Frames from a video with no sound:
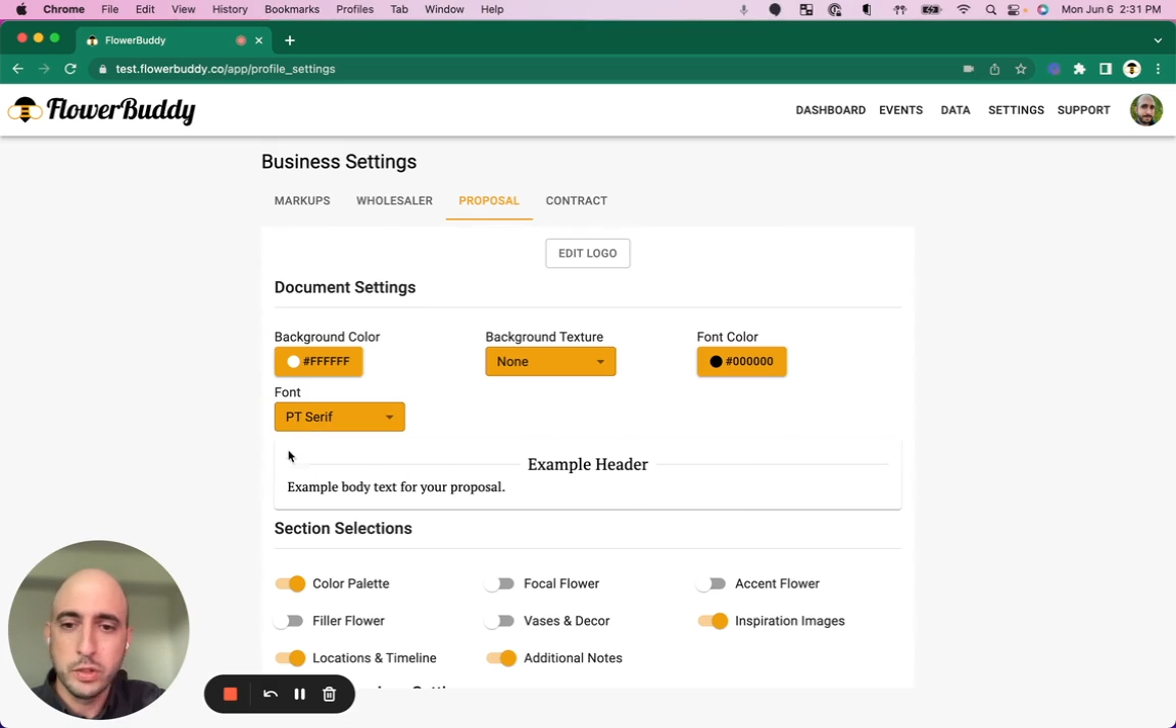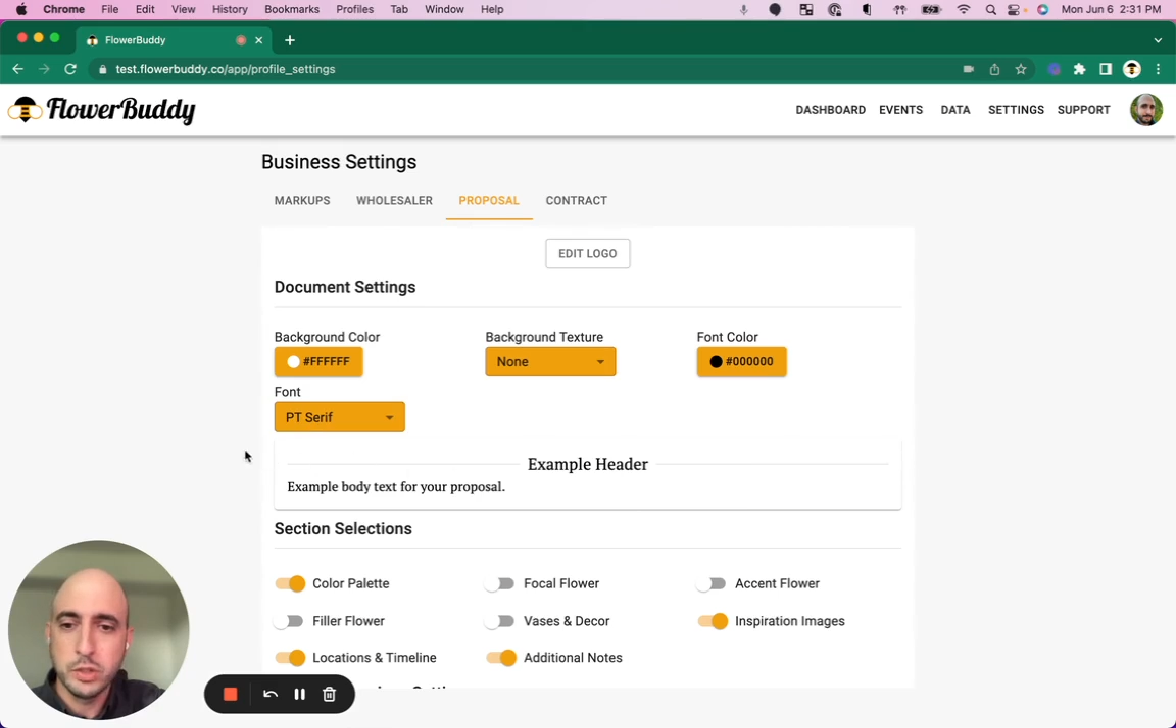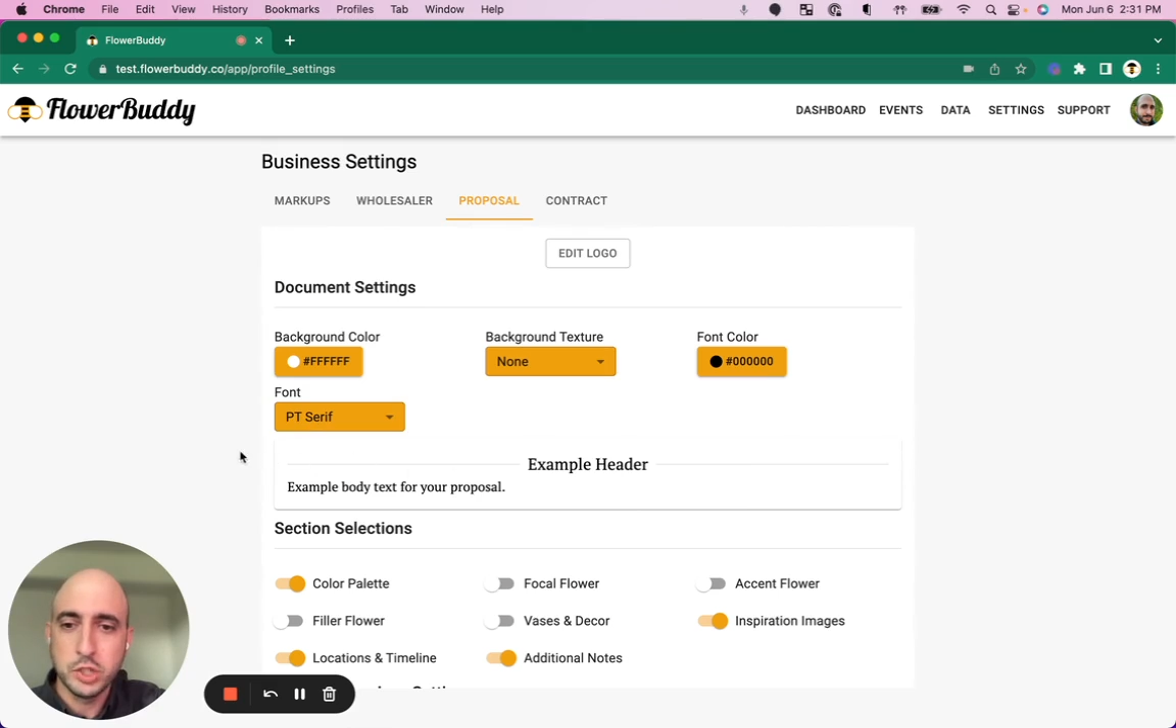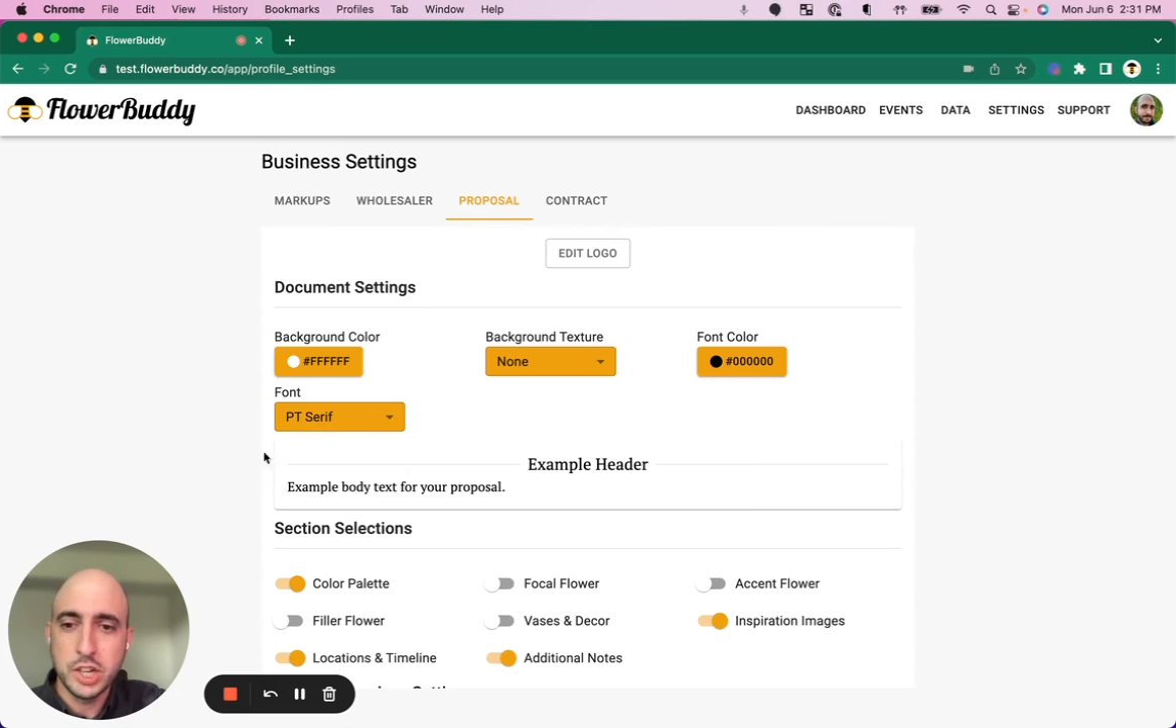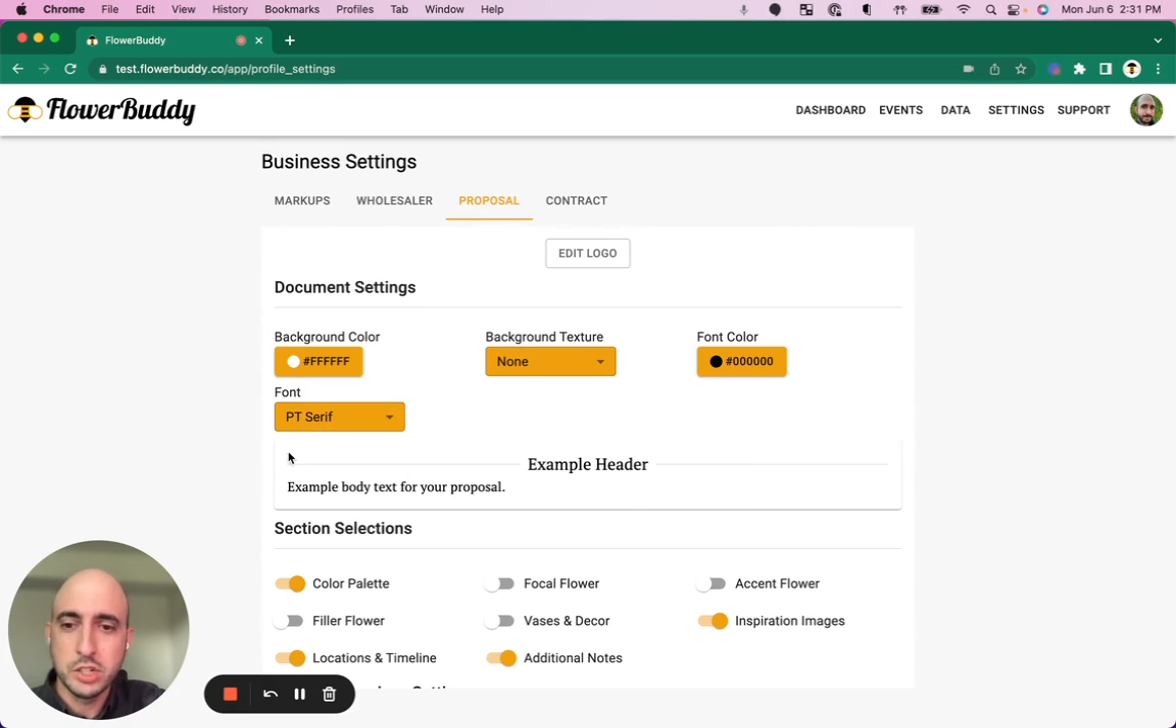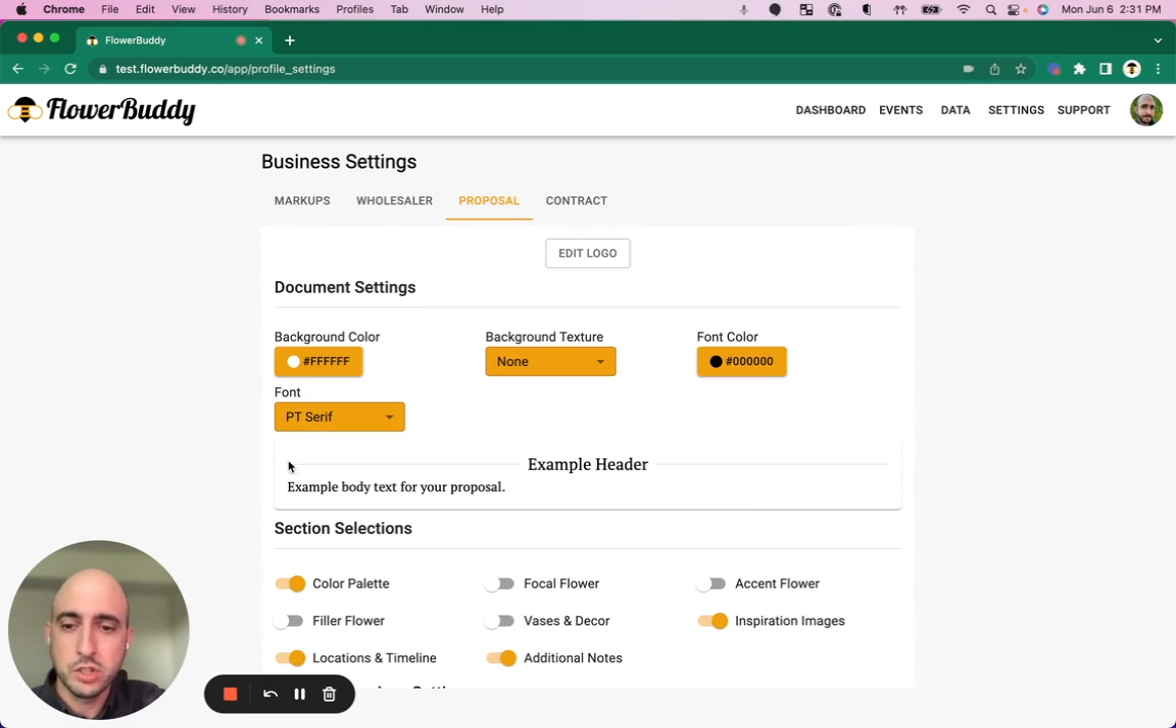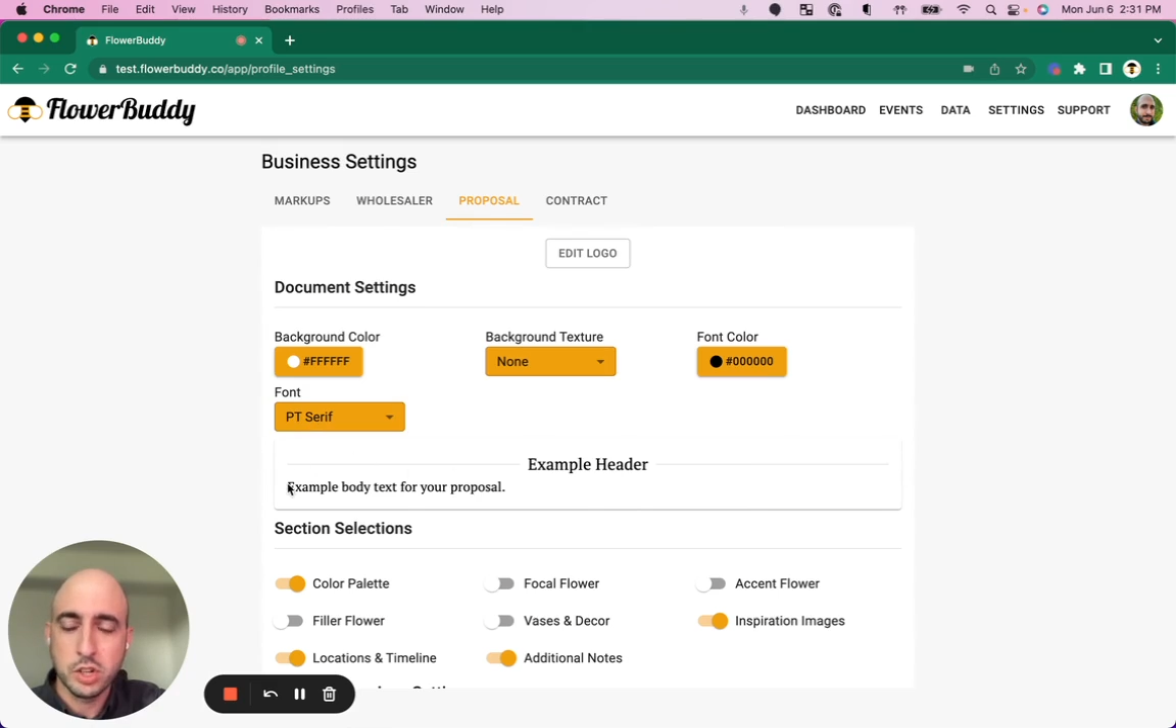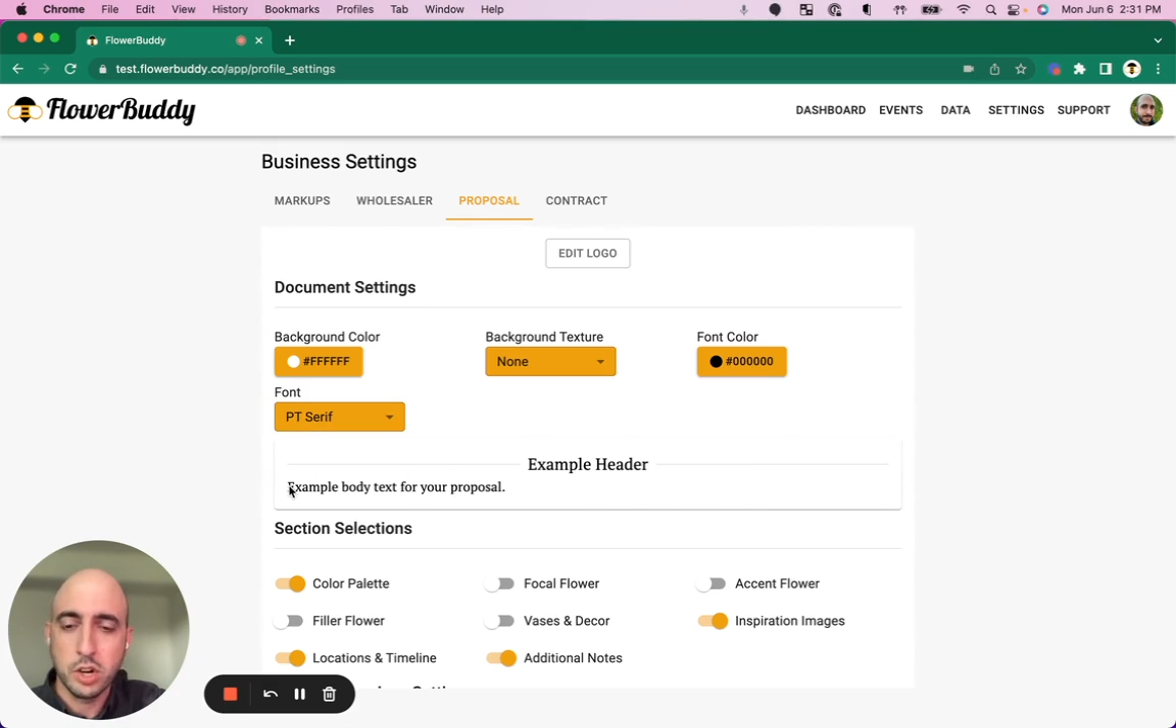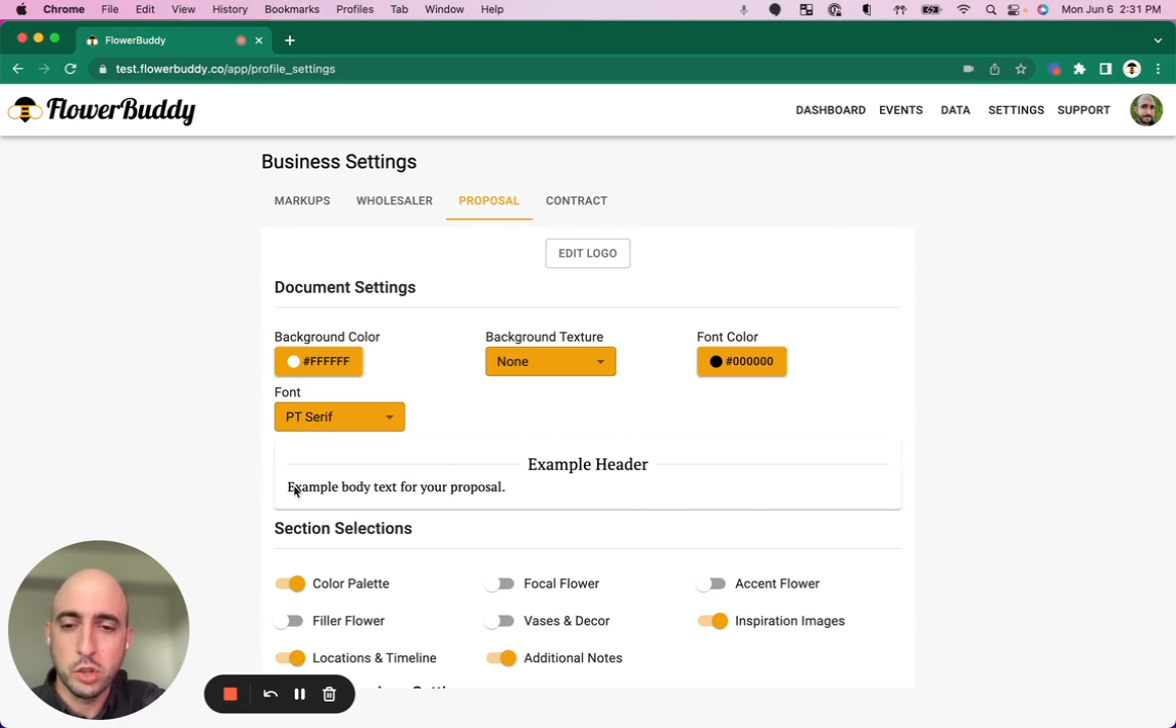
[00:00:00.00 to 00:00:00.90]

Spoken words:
those changes are going